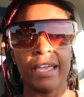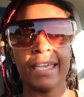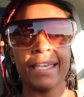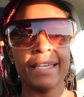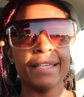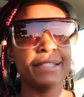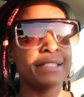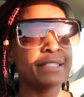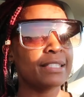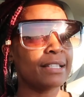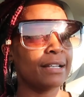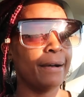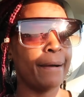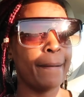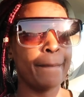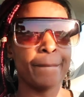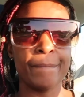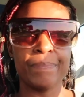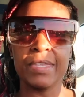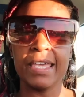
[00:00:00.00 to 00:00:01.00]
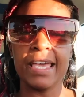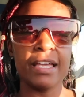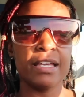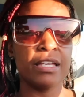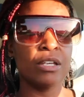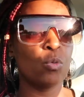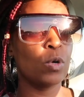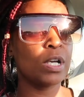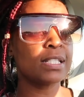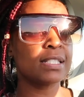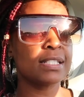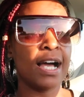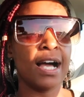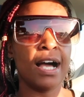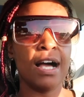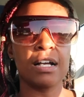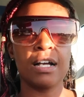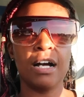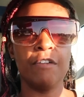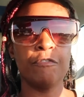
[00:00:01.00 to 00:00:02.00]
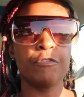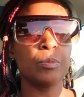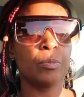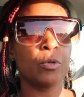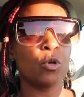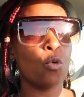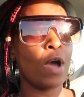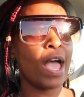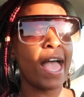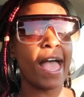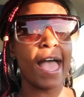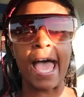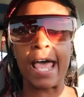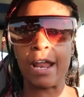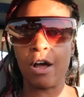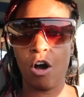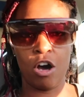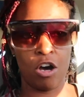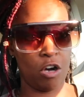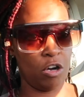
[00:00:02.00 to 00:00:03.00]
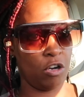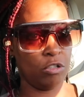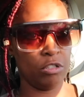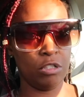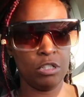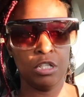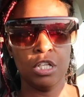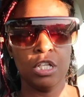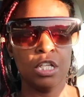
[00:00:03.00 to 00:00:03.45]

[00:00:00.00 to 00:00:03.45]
And um, yeah, it was not uncomfortable at all.